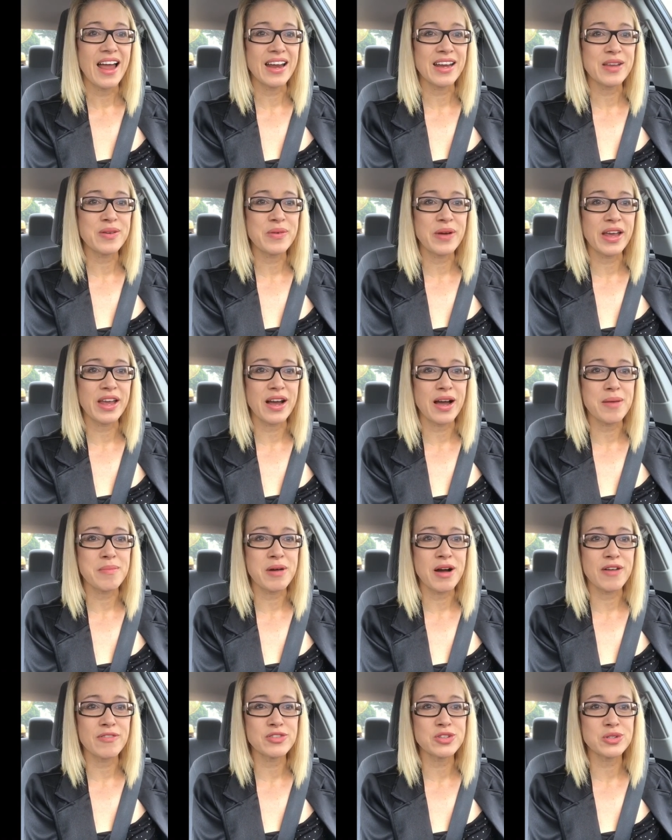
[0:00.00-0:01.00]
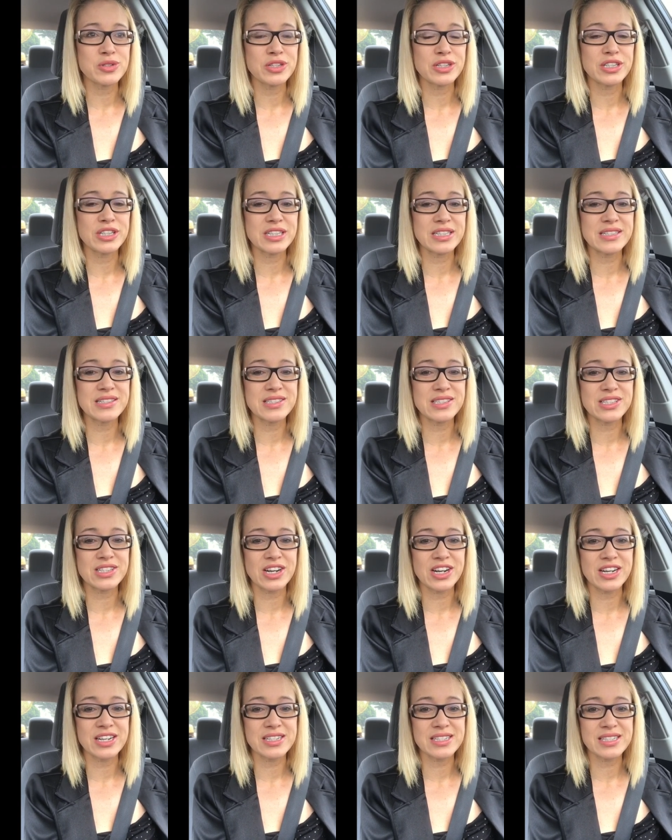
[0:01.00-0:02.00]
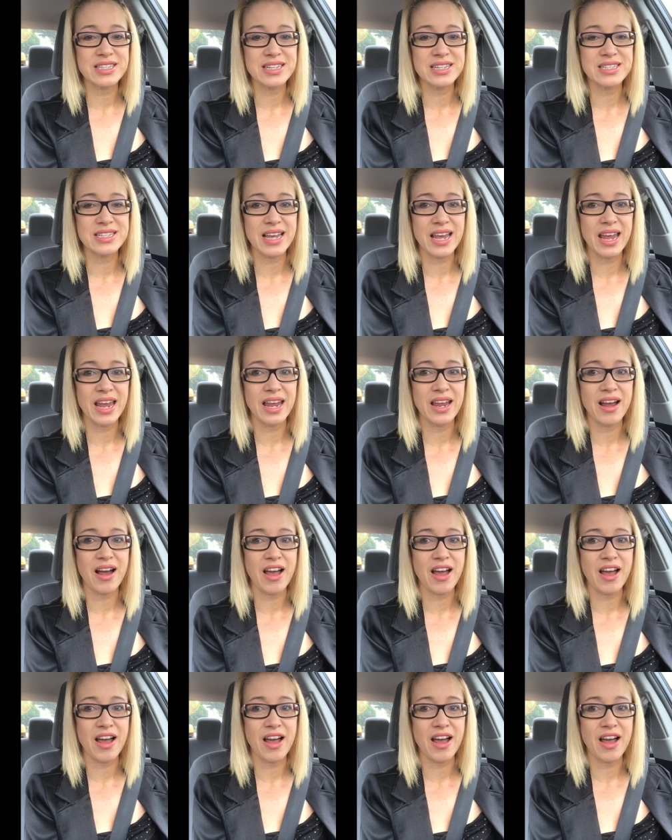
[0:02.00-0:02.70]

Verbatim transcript: anyway, I'm off to a good start today.